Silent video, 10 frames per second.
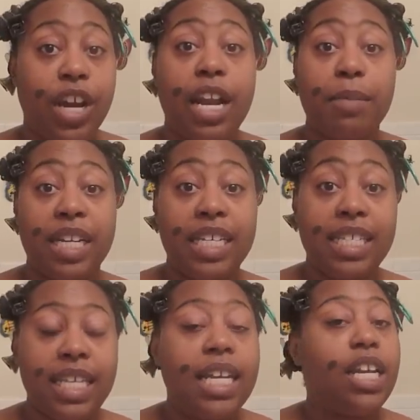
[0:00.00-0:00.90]
and I'm going to
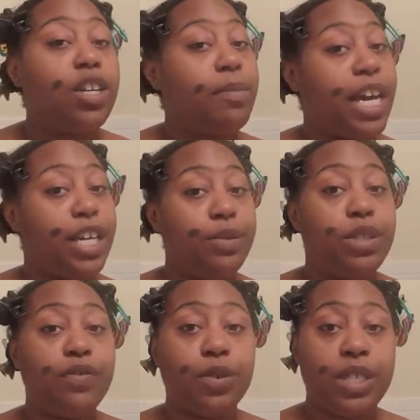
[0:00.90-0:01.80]
sit under my
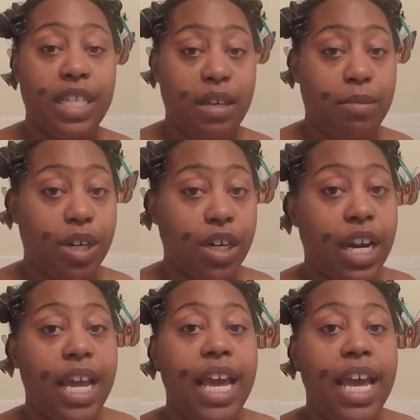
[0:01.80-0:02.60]
Beautiful steamer.